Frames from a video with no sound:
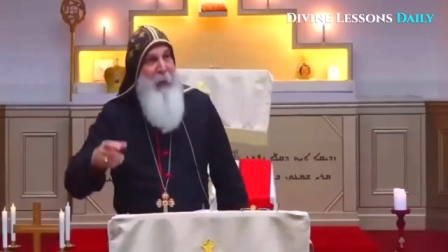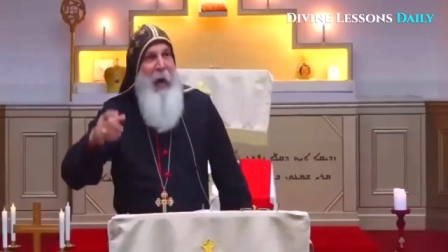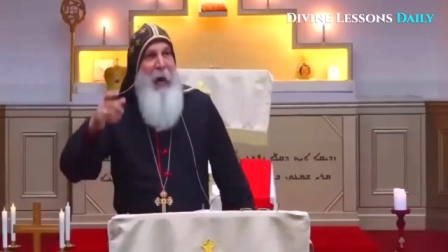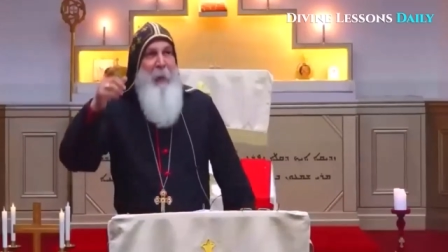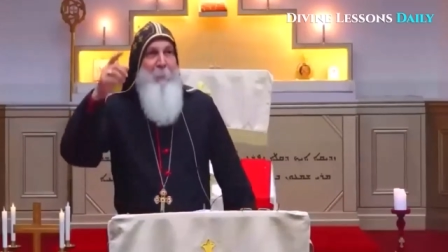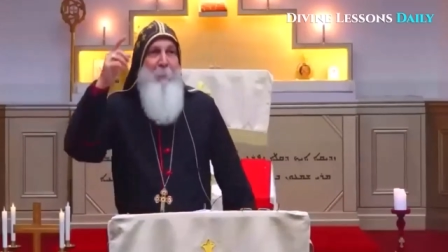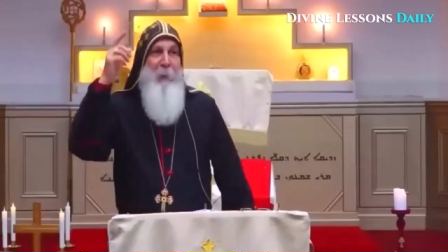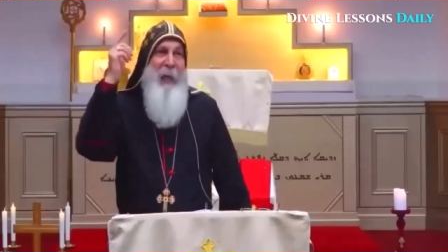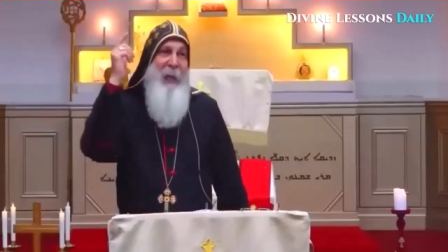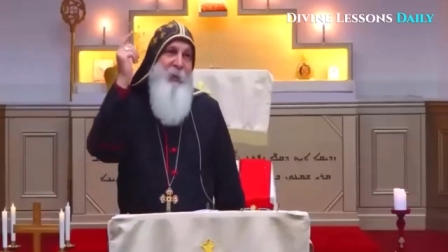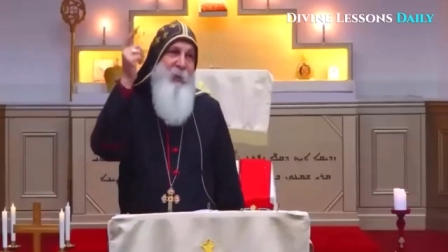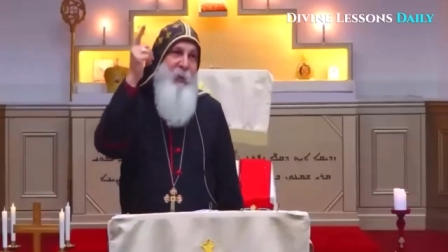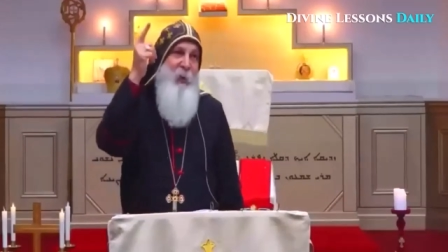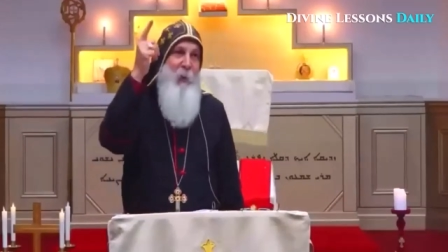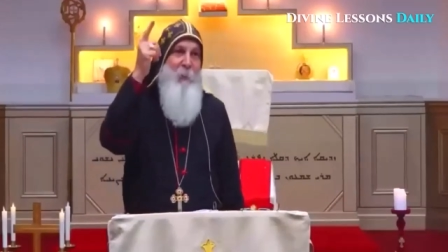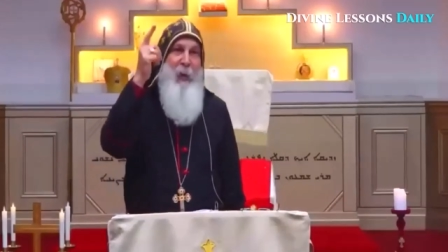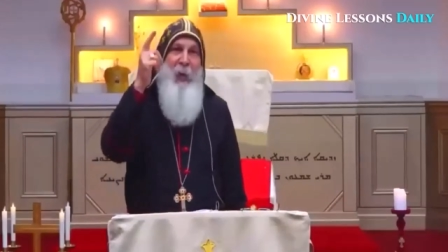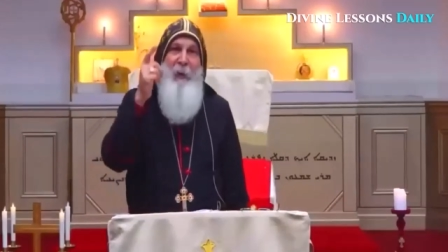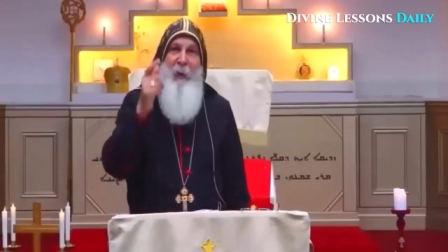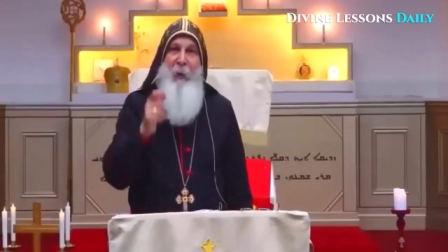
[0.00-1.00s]
God bless
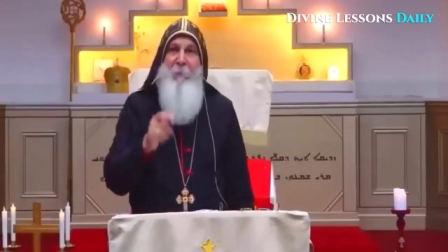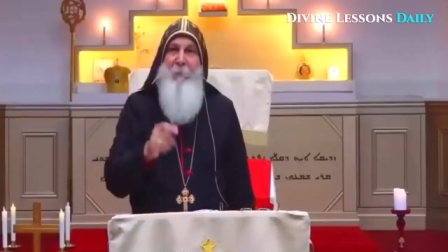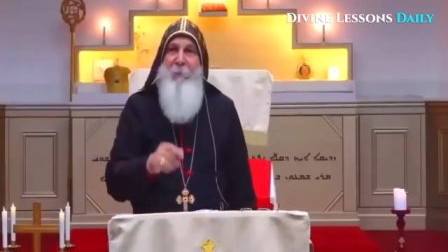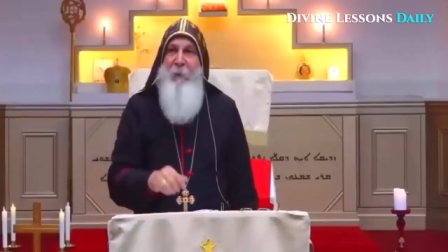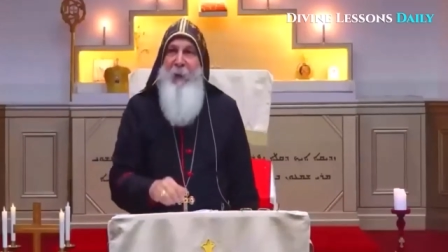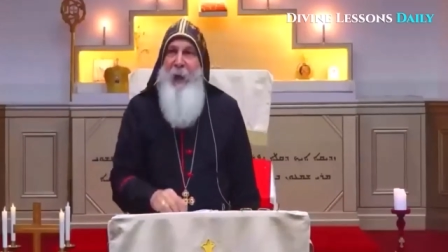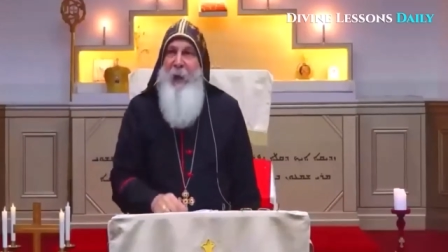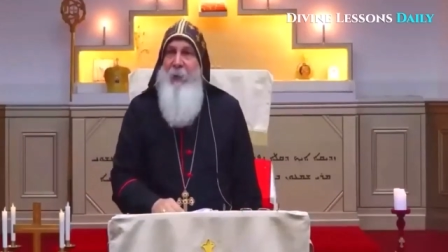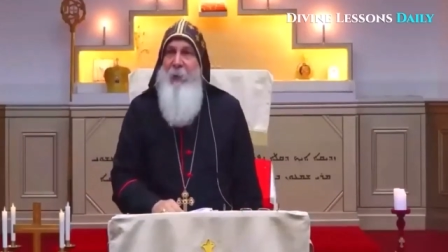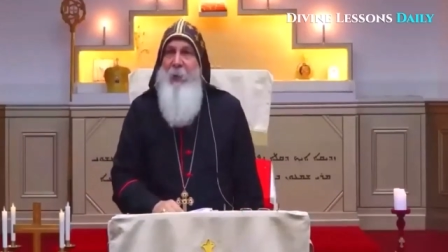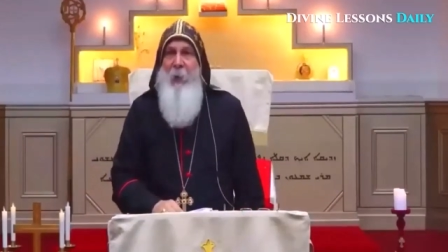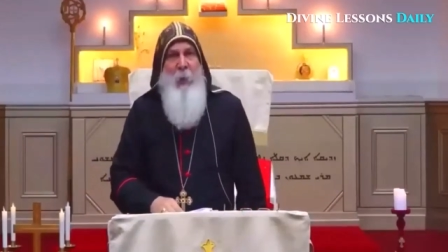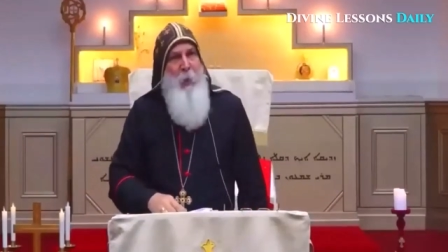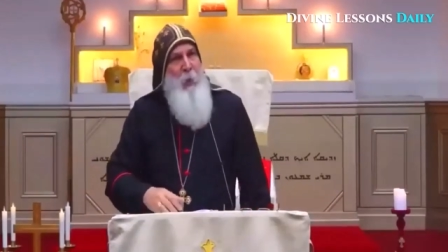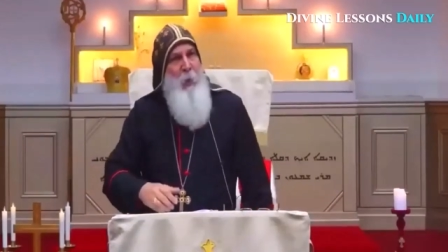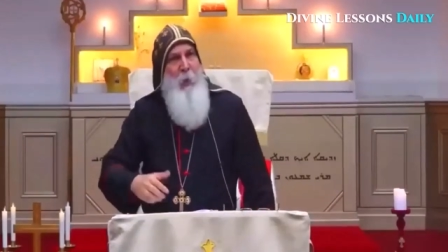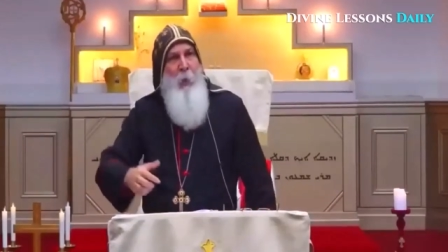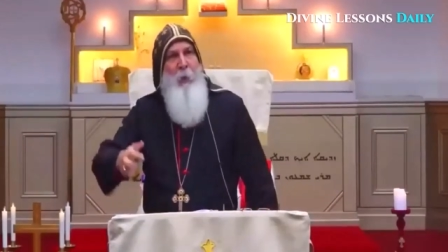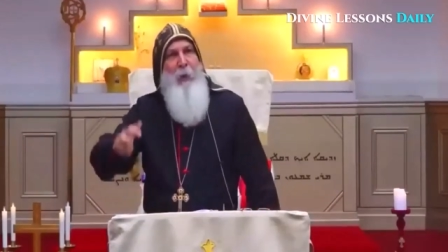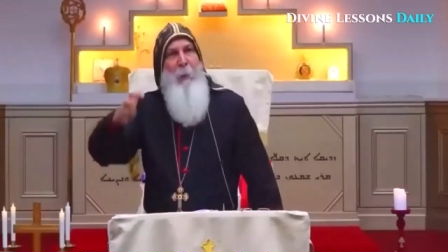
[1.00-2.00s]
you, my dear friend.
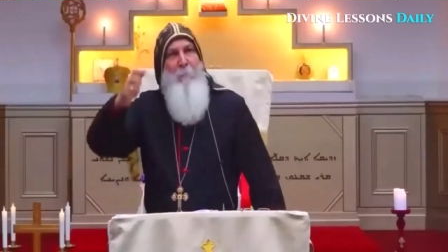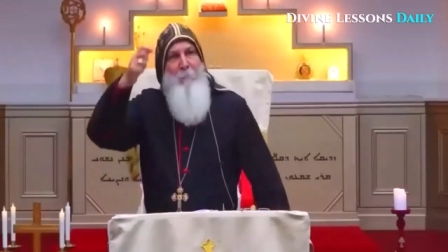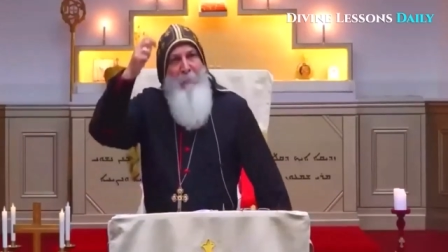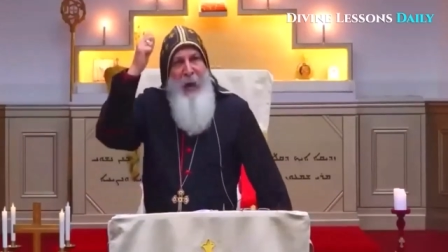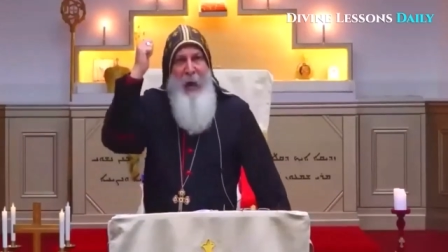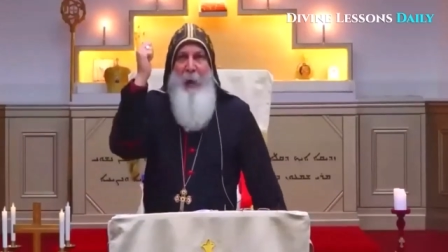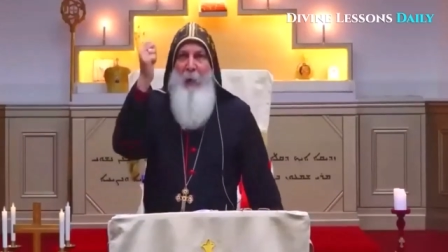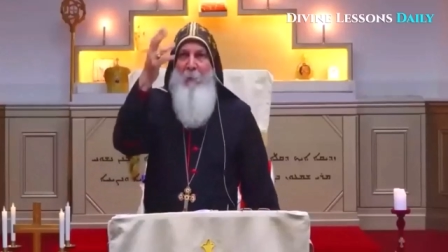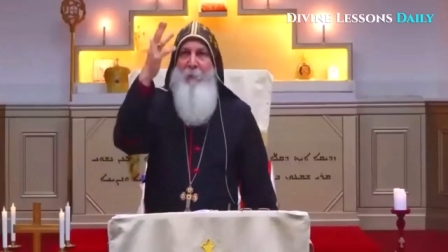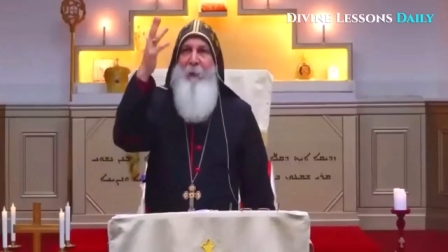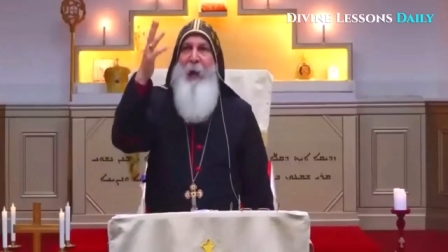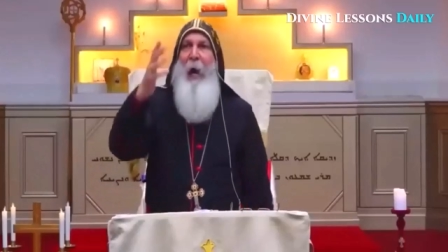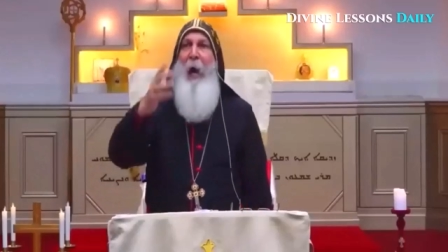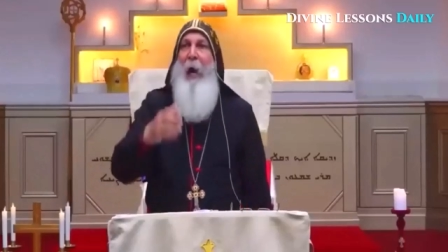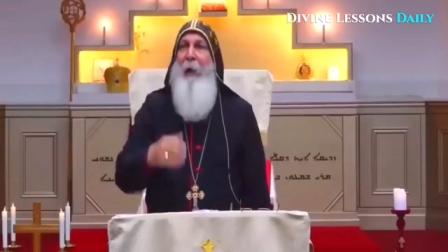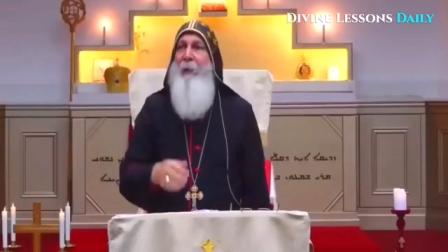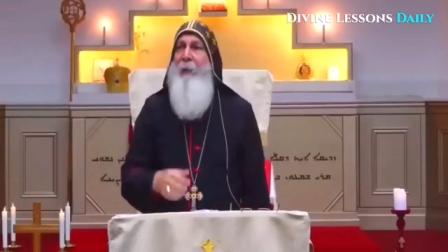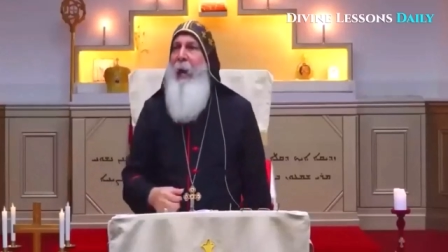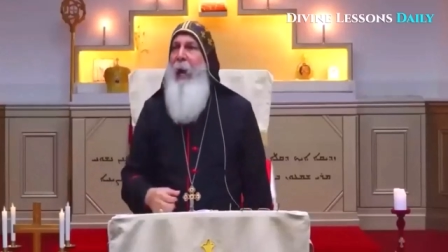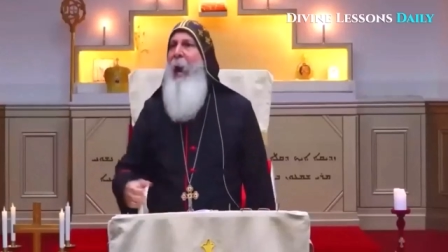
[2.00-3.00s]
You're a man of
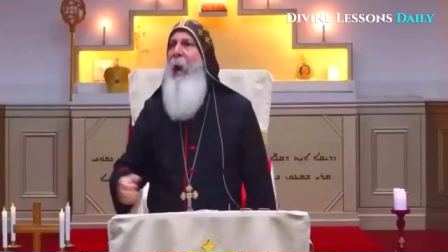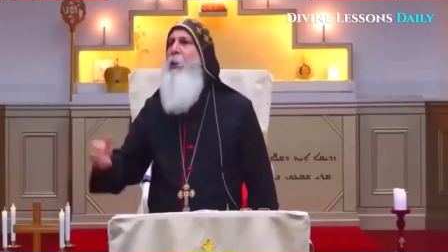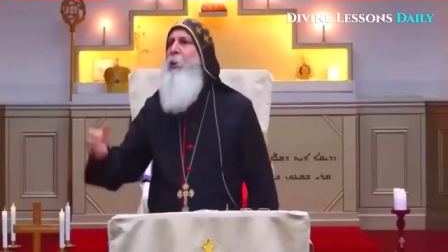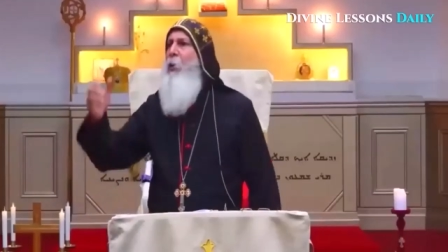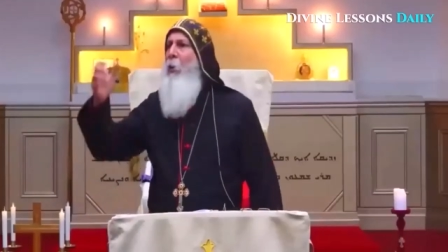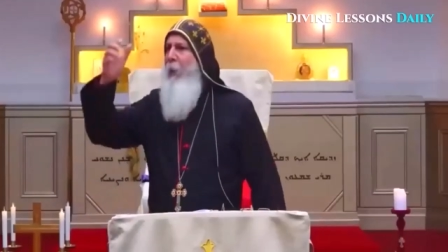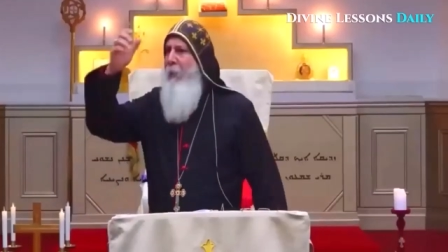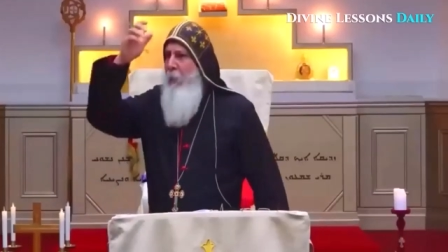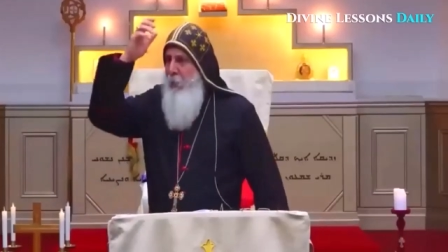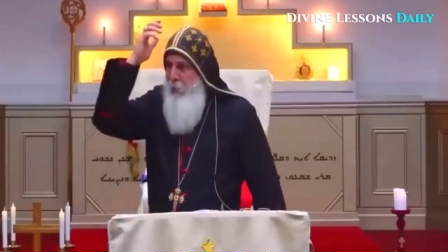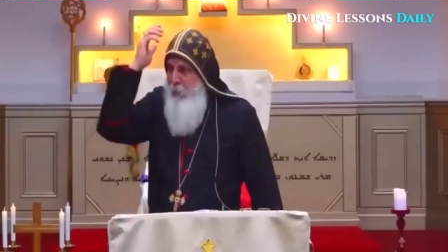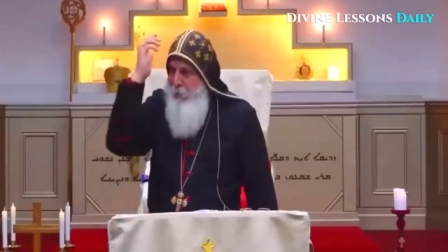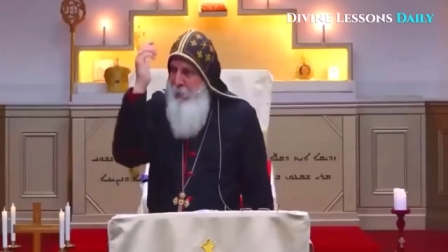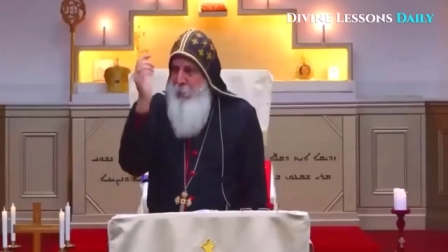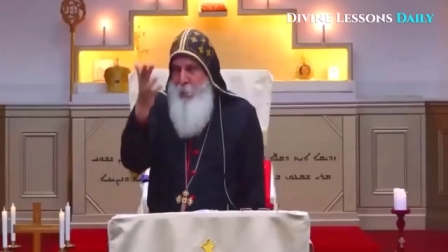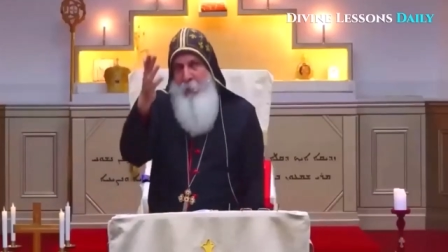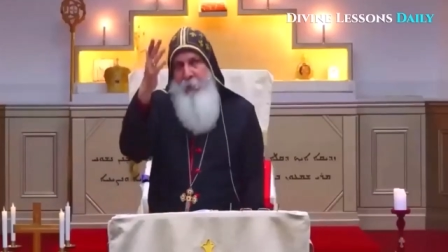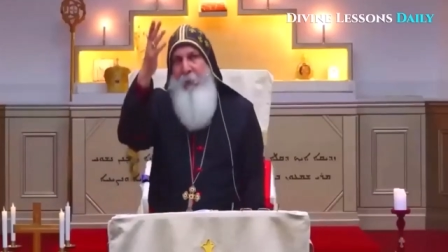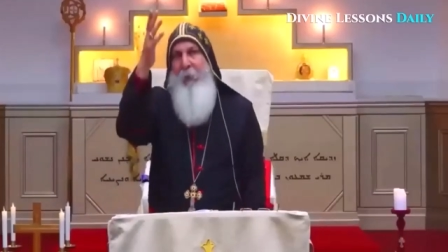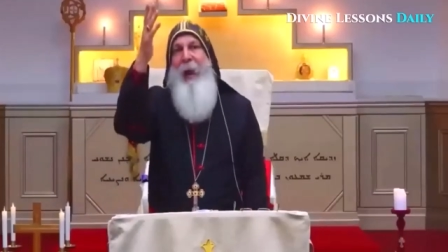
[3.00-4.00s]
God and you are a
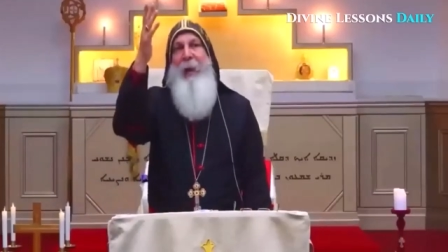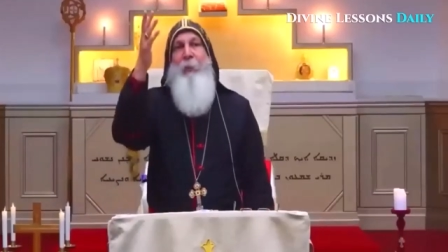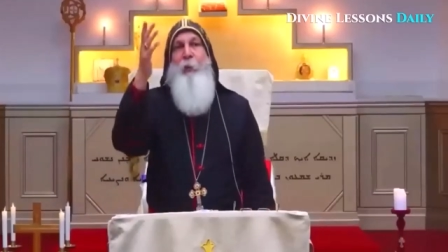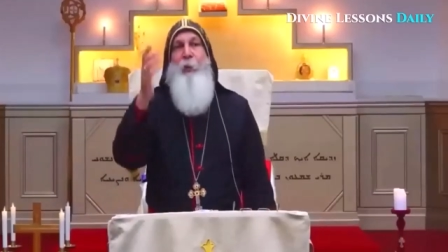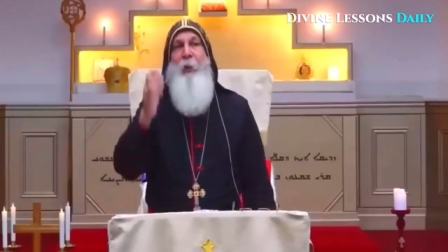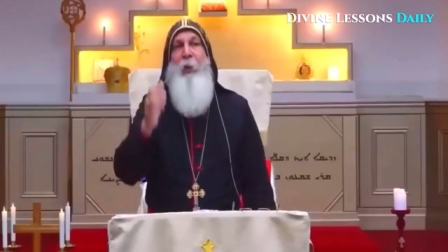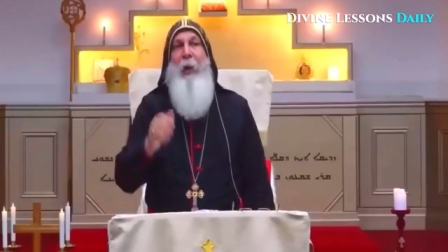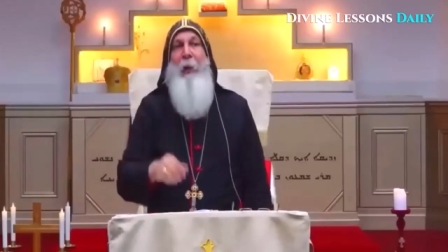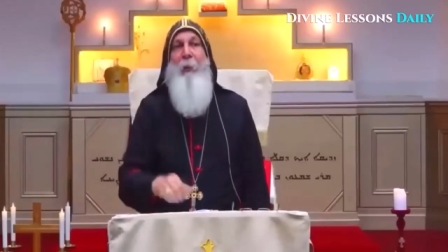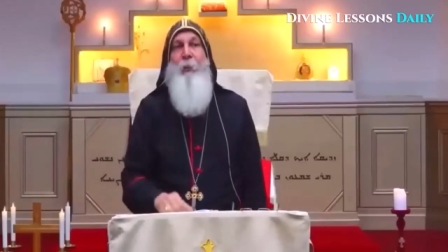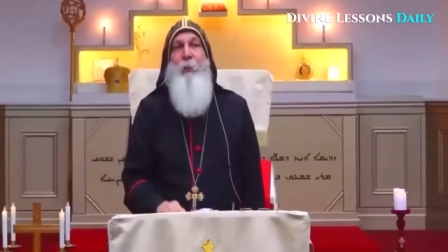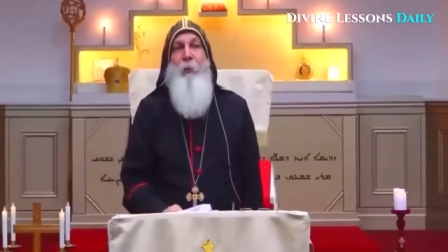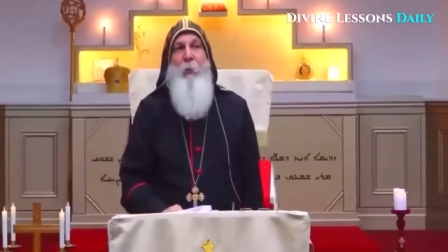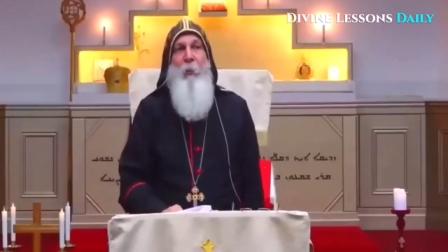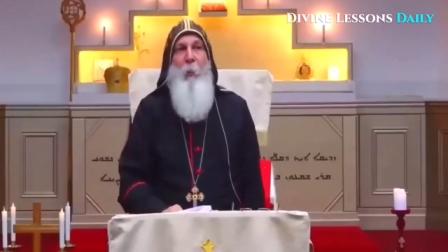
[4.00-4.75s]
great judge.